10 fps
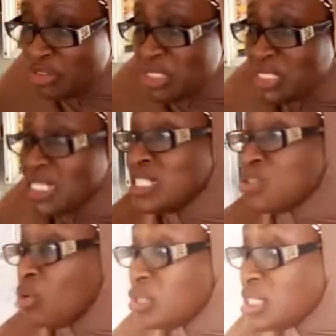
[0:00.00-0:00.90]
taste it
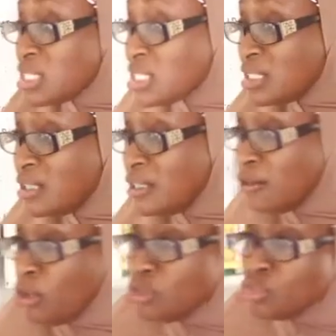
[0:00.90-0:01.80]
once, you
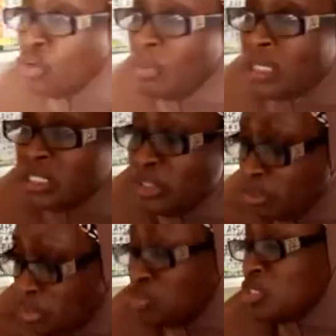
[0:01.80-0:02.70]
want to go back,
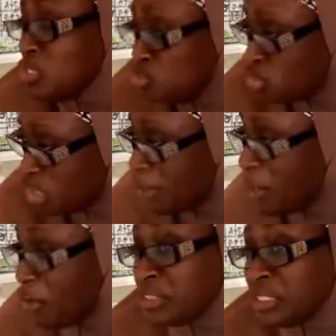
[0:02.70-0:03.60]
you still be
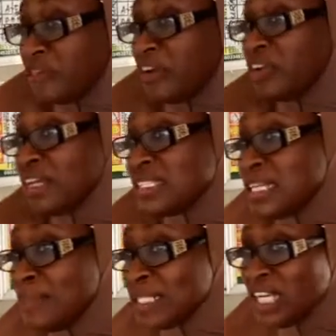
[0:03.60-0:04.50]
encouraged to take for another
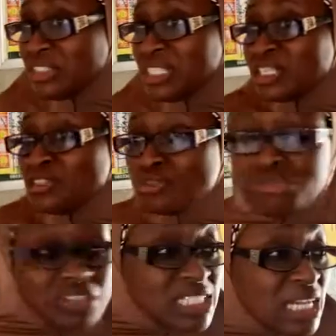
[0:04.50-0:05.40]
time. By the time you take it
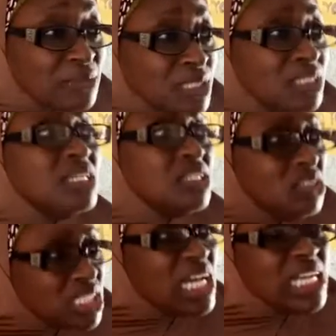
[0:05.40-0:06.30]
2-3 times, you
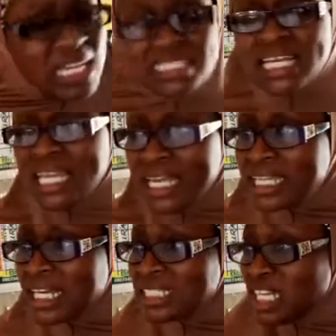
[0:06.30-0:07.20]
say, yes, I like it.
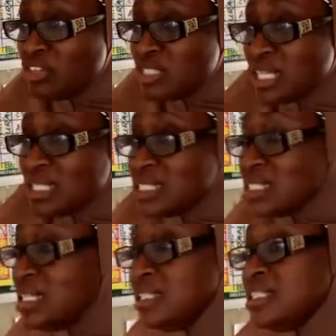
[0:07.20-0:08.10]
That's how you start
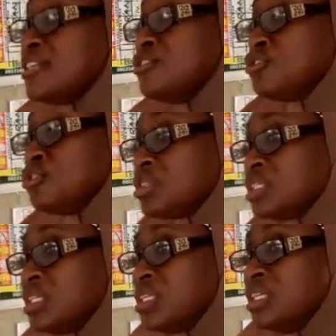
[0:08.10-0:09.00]
taking drugs.
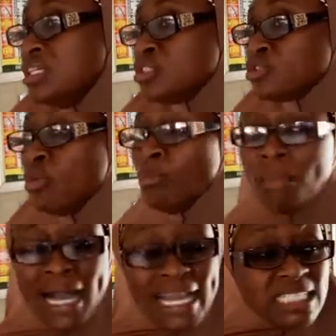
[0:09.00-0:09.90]
So
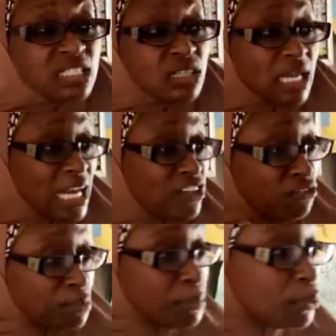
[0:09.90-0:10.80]
mind the kind
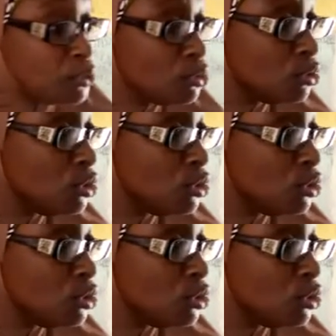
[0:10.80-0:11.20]
of people